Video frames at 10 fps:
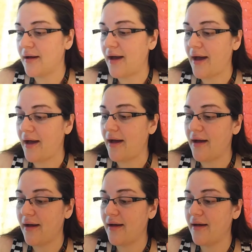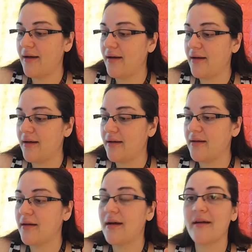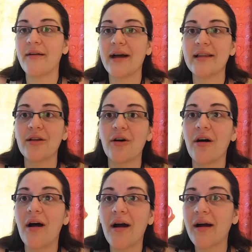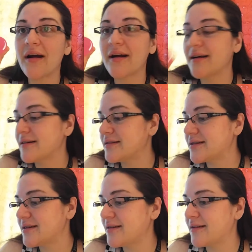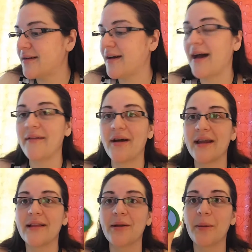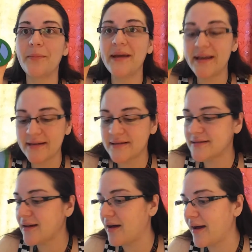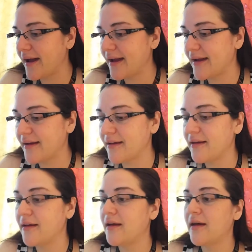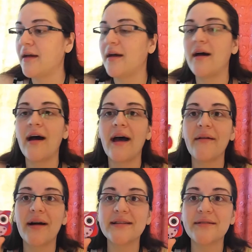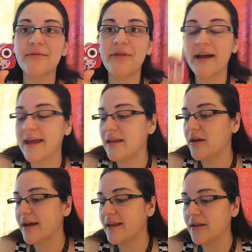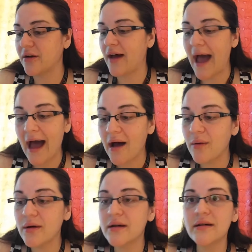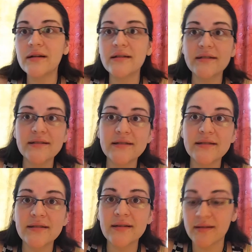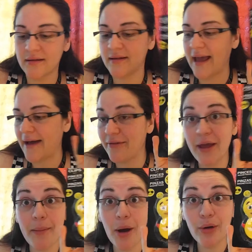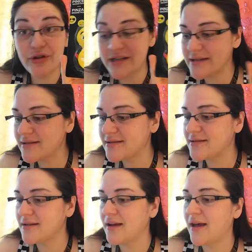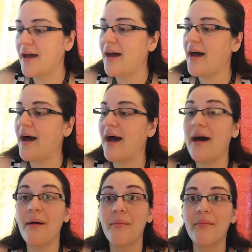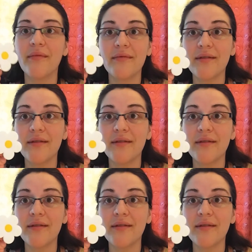uh, I got a little heart. I've got a little peace sign. I've got some funky looking little owls. They have the emojis. Um,